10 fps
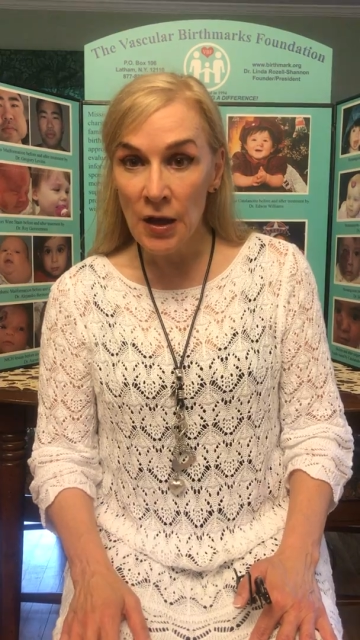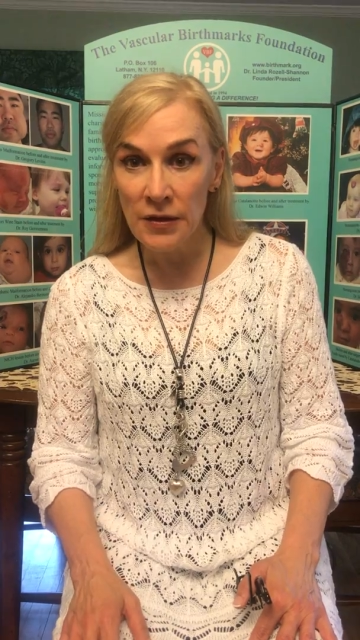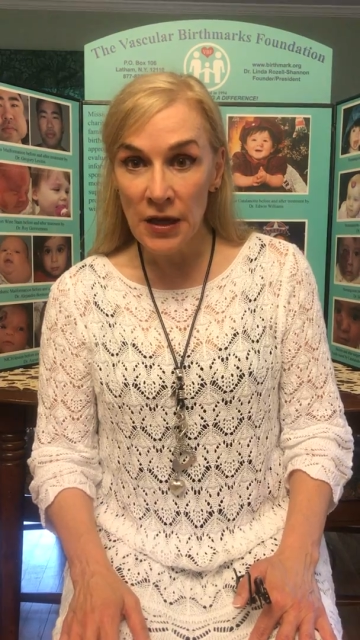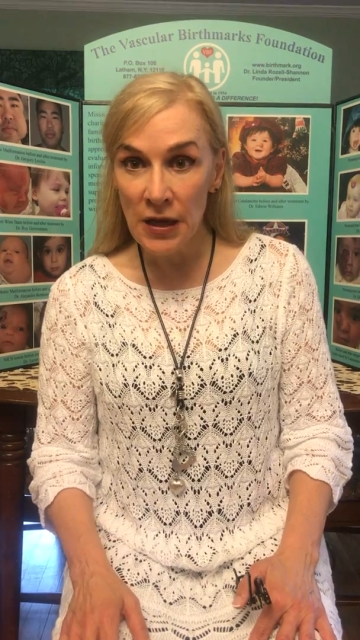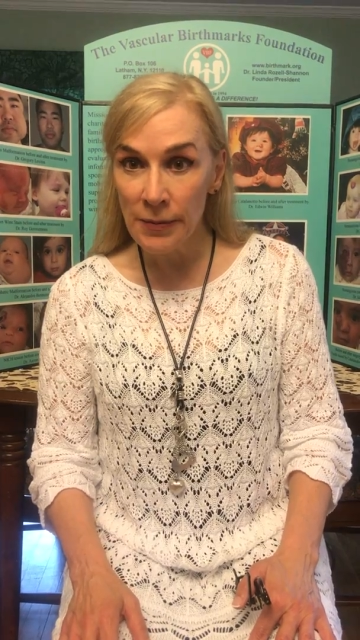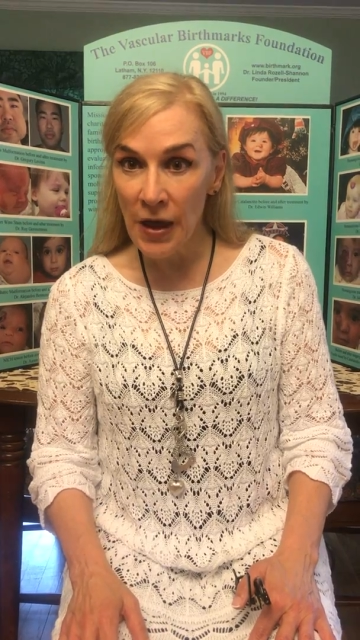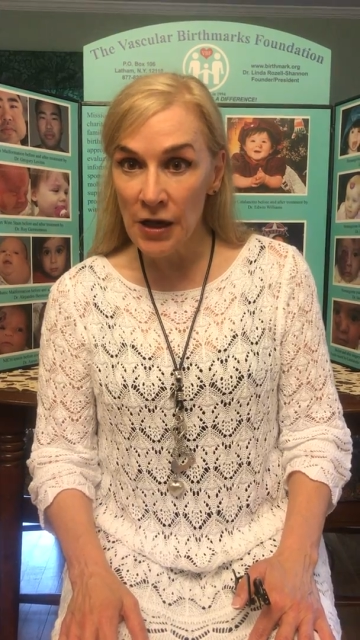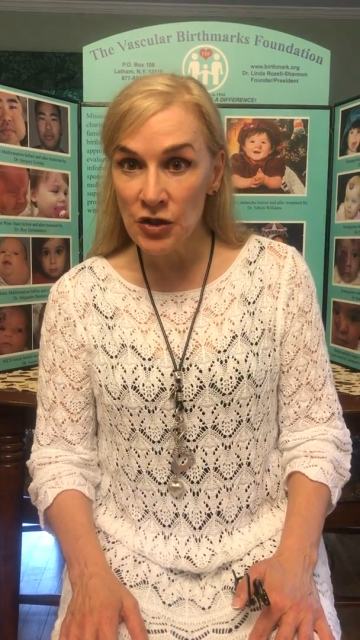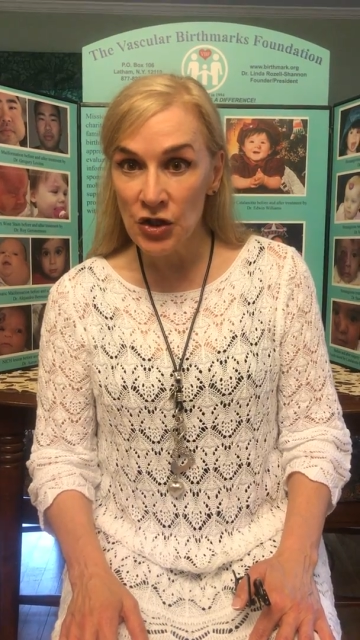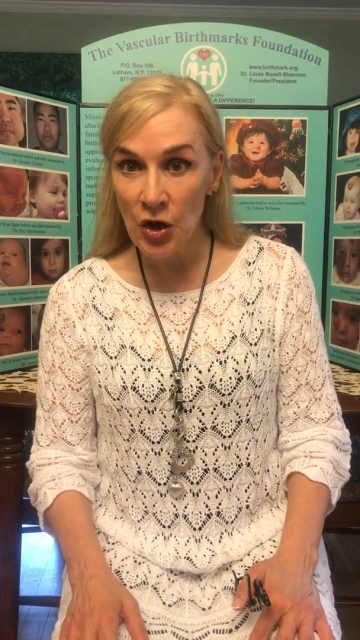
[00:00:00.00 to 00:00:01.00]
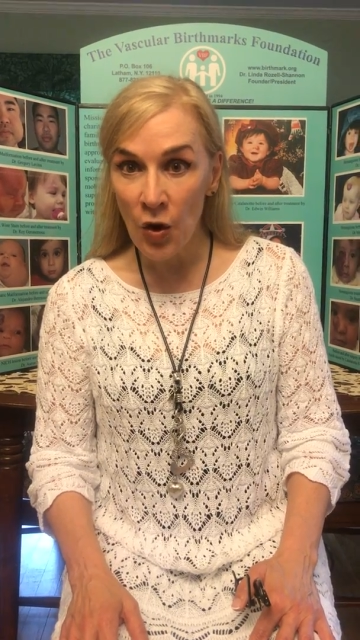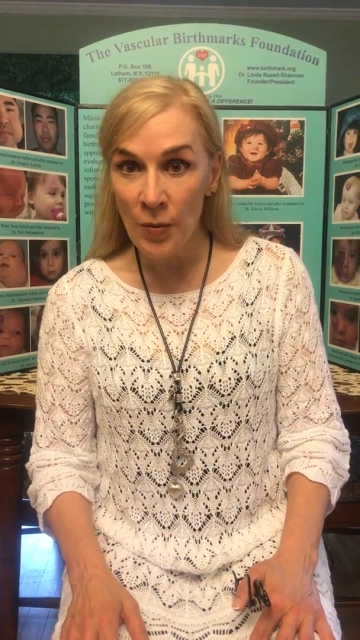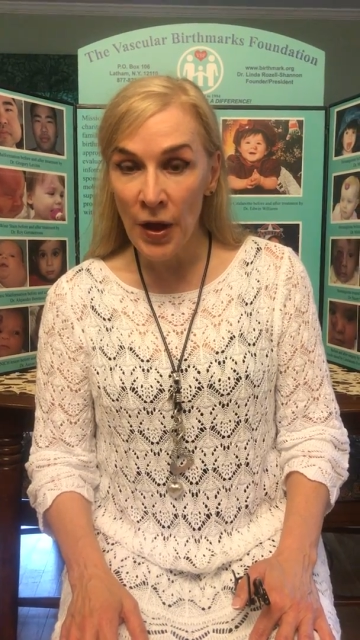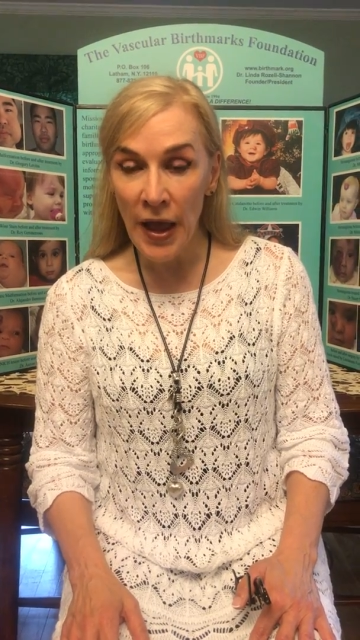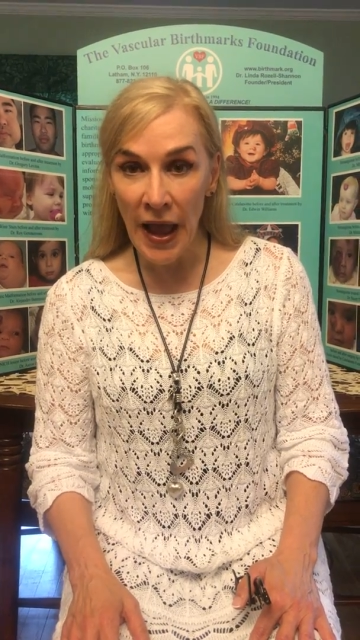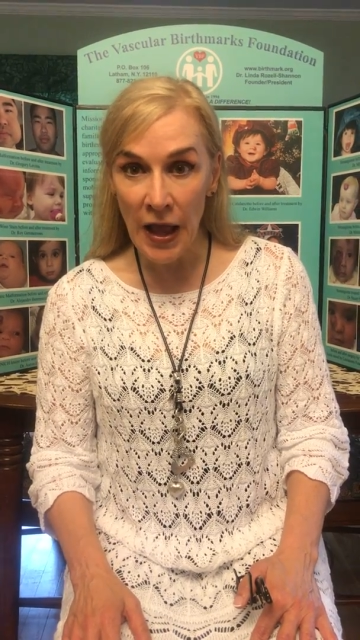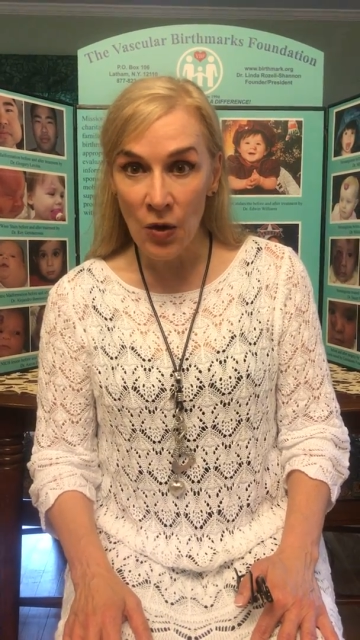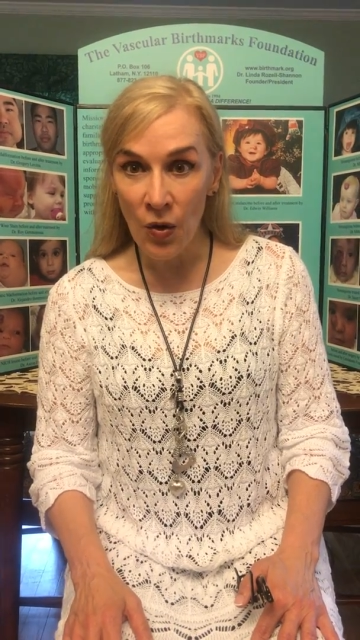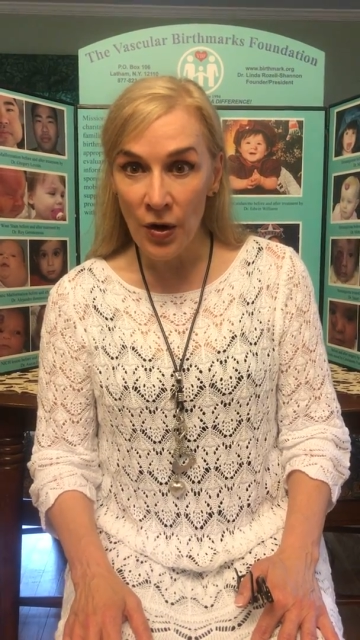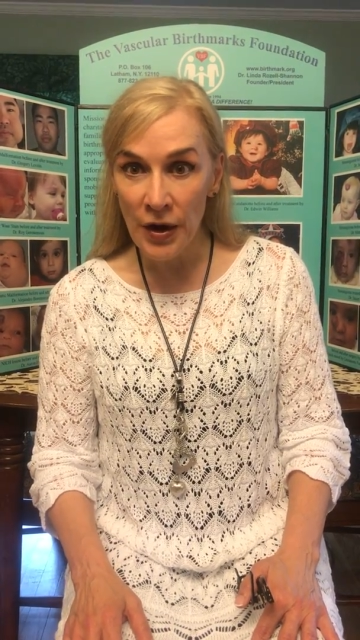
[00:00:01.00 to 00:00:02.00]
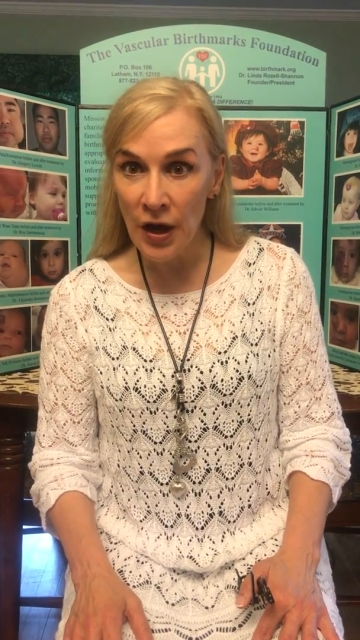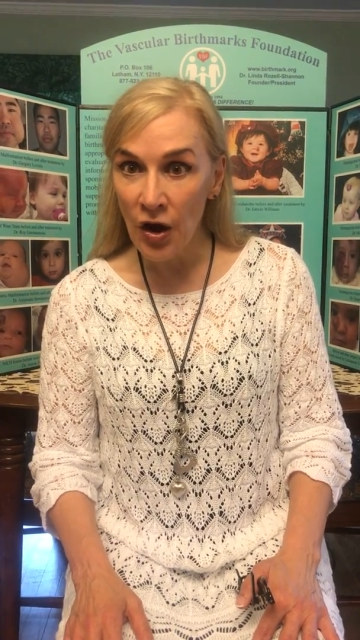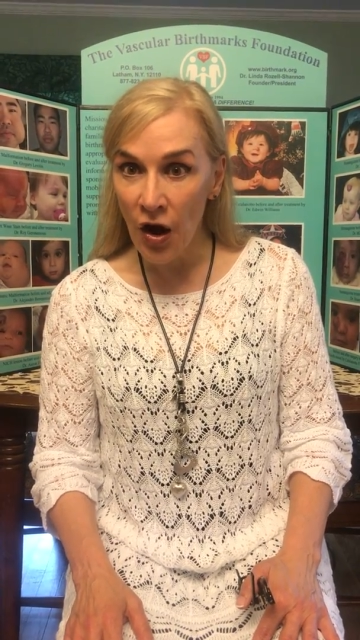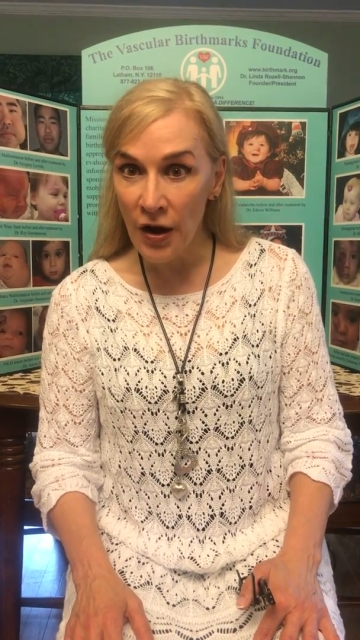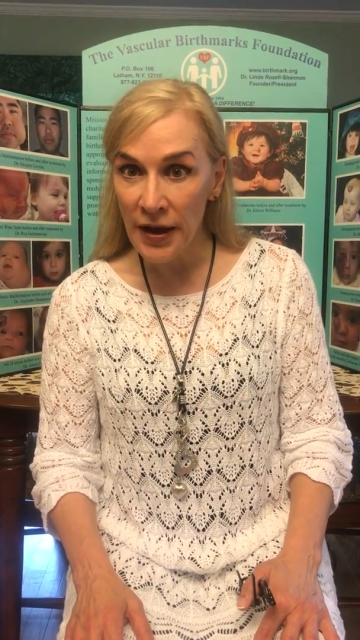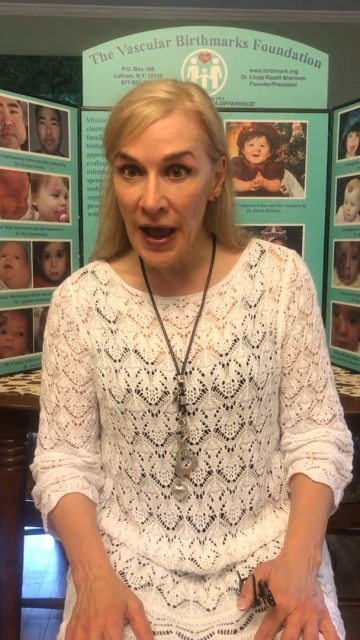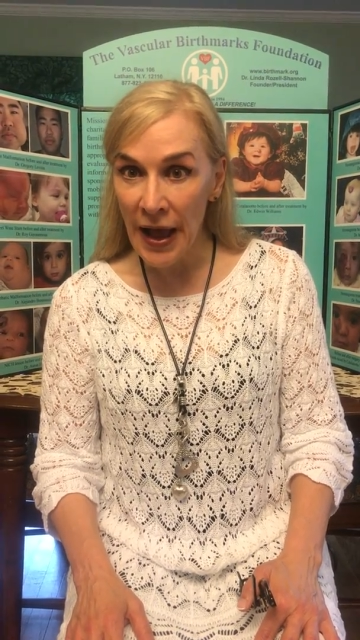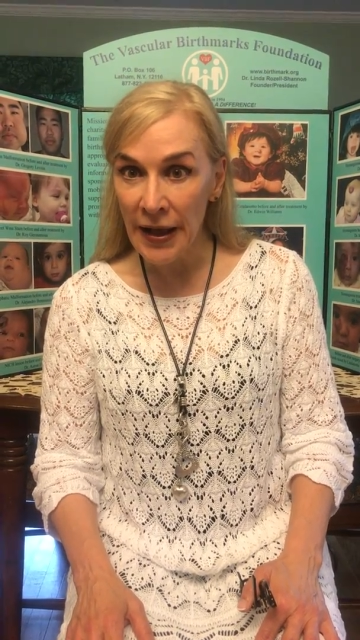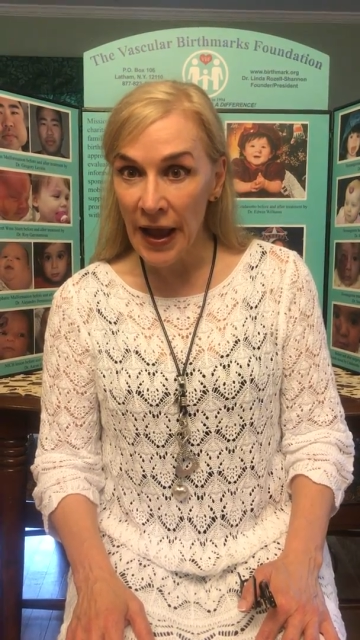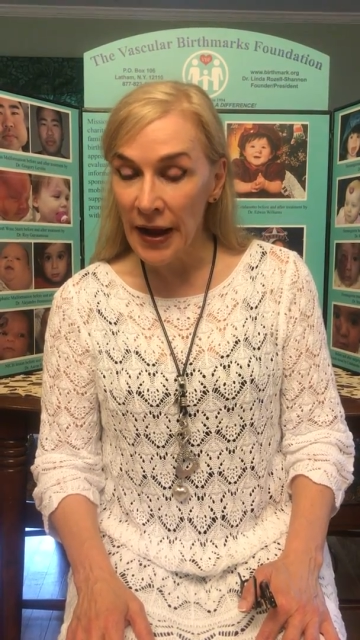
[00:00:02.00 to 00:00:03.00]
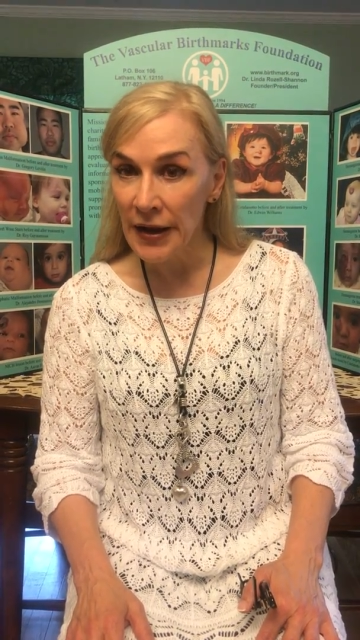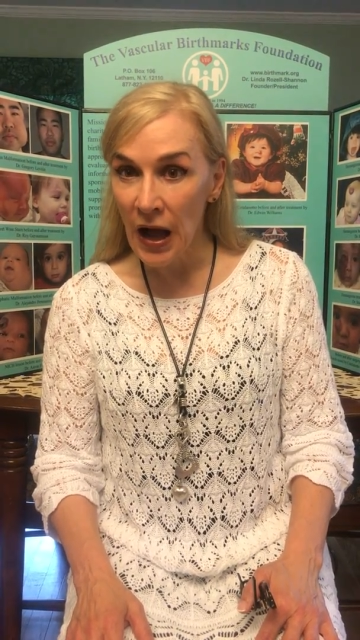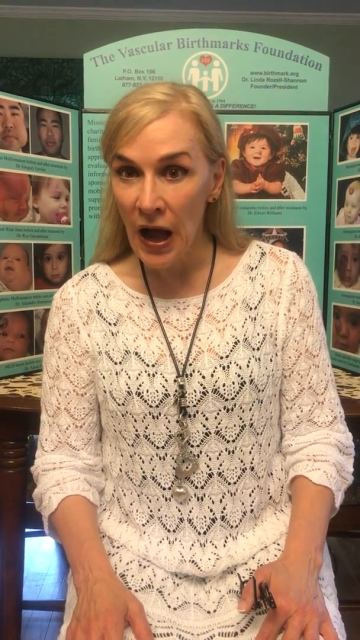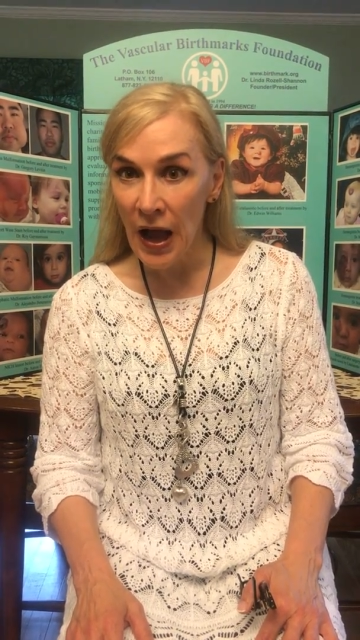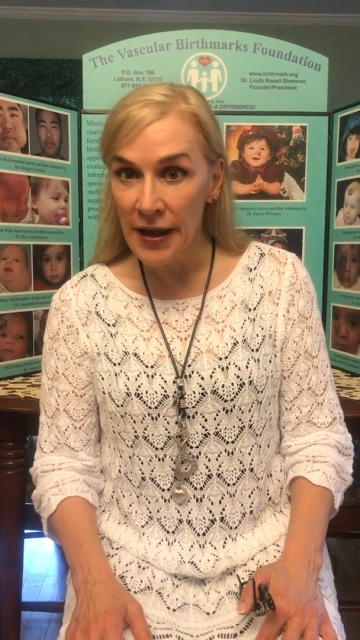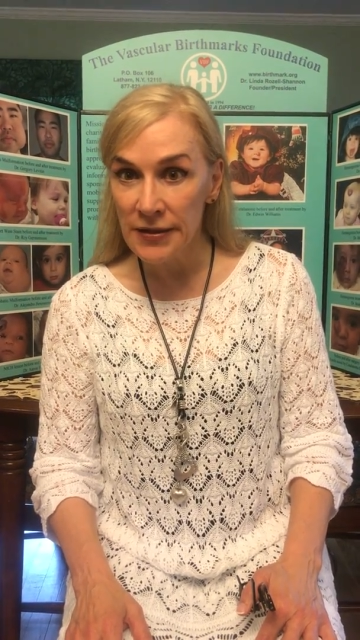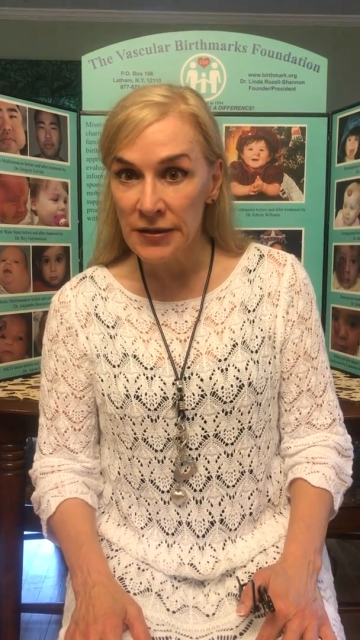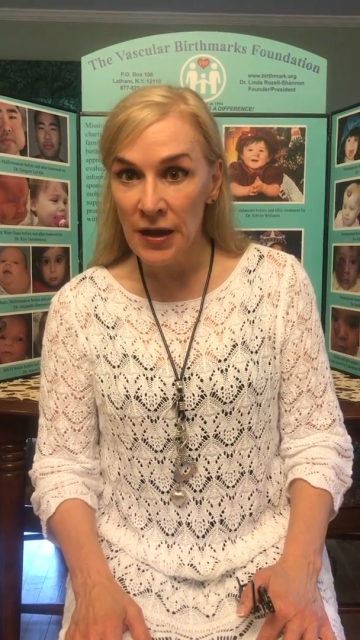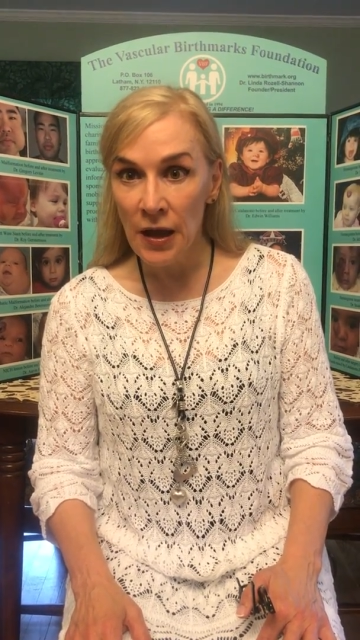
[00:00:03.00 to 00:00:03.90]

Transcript: the hemangioma, aortic, cardiac, and eyes.